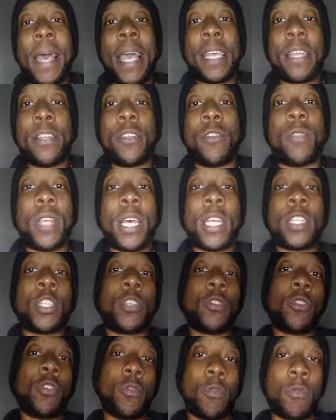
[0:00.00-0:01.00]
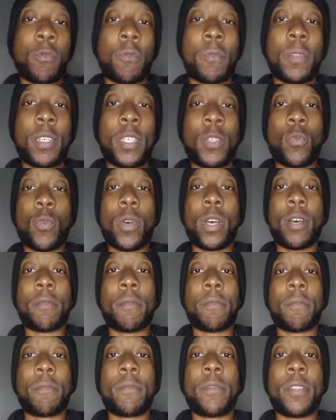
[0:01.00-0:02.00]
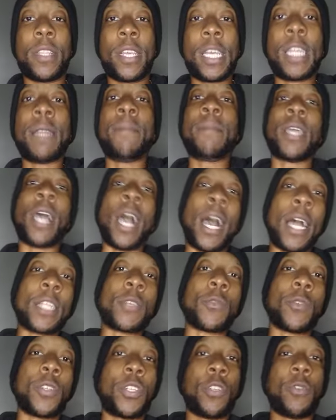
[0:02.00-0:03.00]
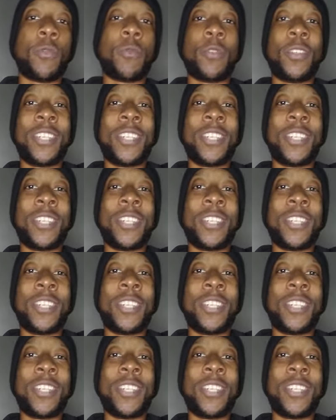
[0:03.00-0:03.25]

back and do that to you as well. They're going to be honest with you.